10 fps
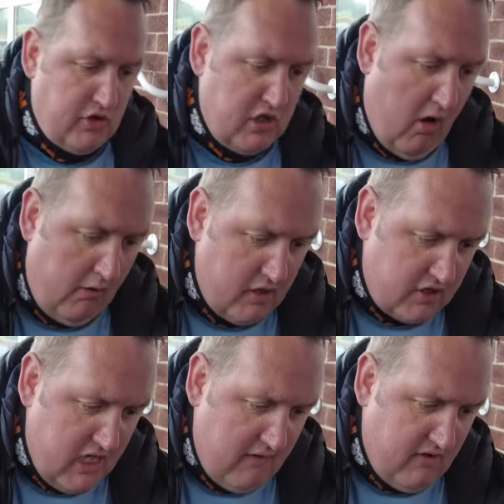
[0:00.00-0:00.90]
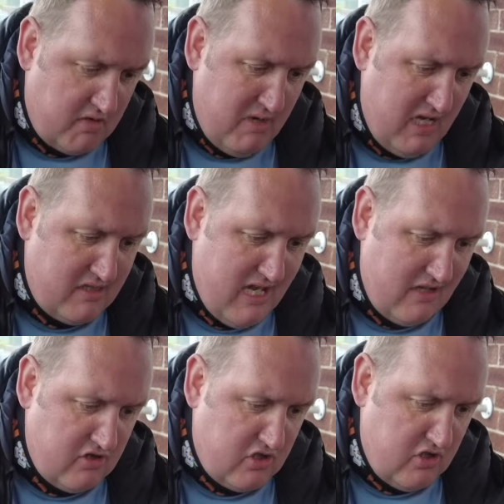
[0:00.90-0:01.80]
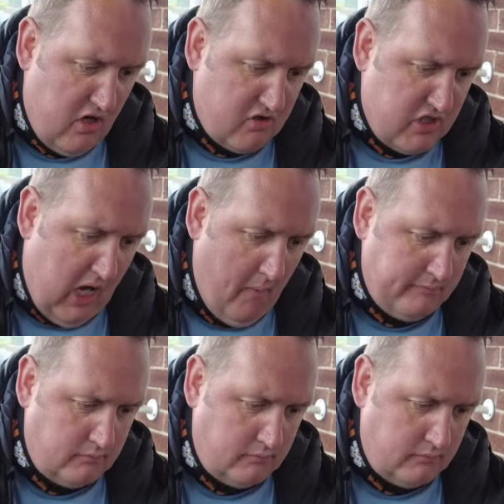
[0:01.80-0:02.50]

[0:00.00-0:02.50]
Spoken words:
So let's get in this bit of tartar sauce here.